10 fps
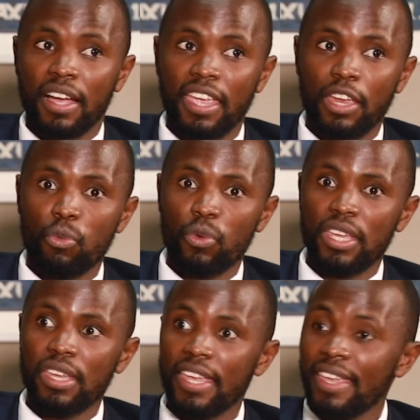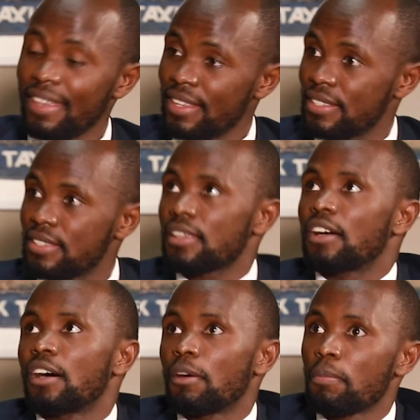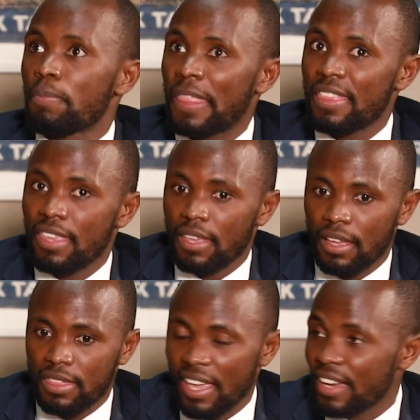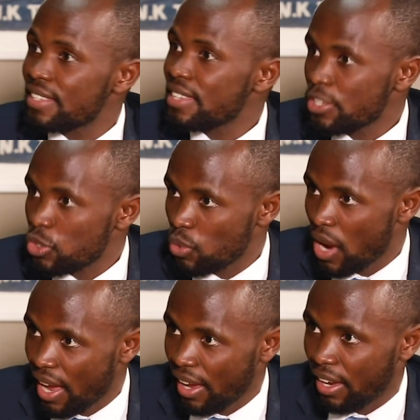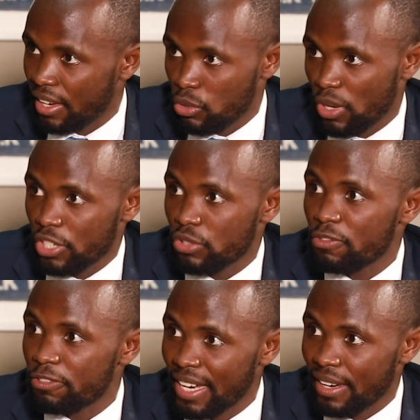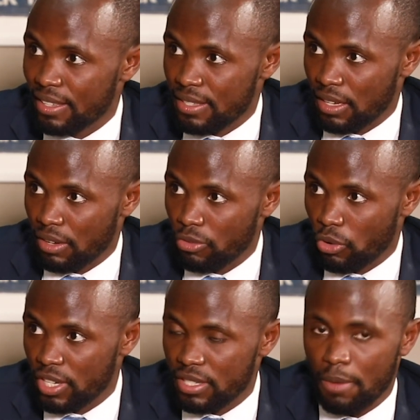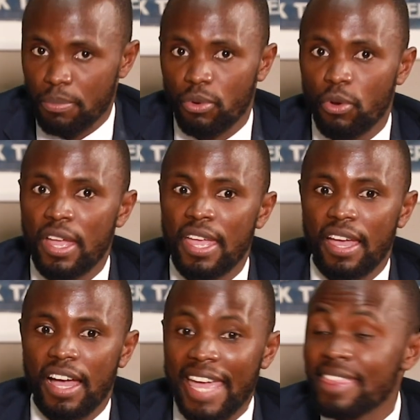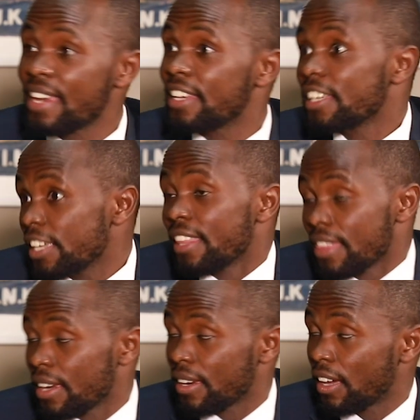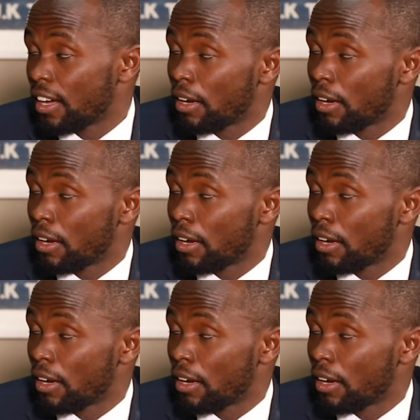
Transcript: Can we ease the access to higher education financing, for example? And then